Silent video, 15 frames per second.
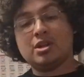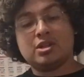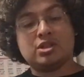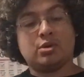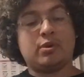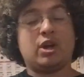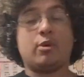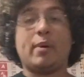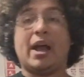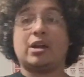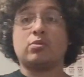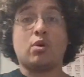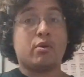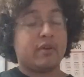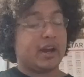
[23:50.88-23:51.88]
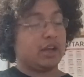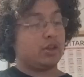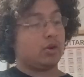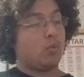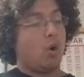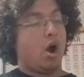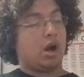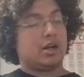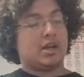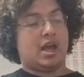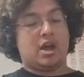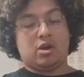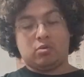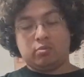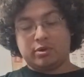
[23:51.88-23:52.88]
So we go back to our regular walk
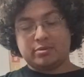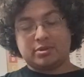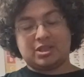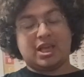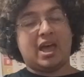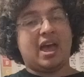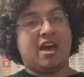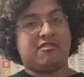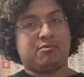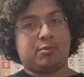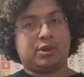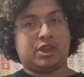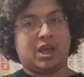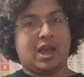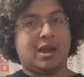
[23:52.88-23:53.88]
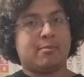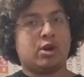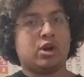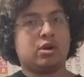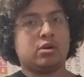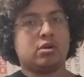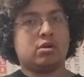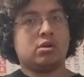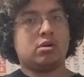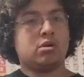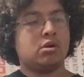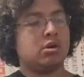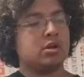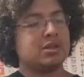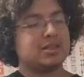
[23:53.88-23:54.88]
down, which was the F with the hammer,
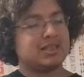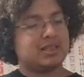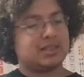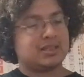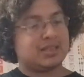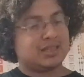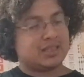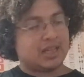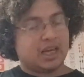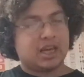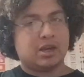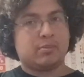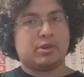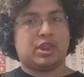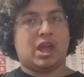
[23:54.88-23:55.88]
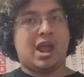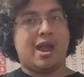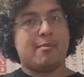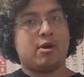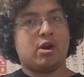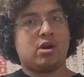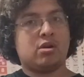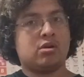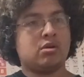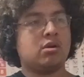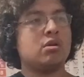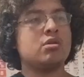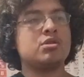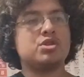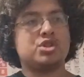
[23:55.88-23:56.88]
C with the hammer,
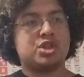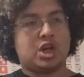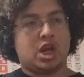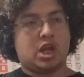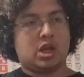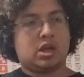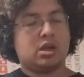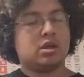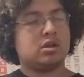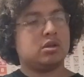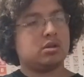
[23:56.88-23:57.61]
G.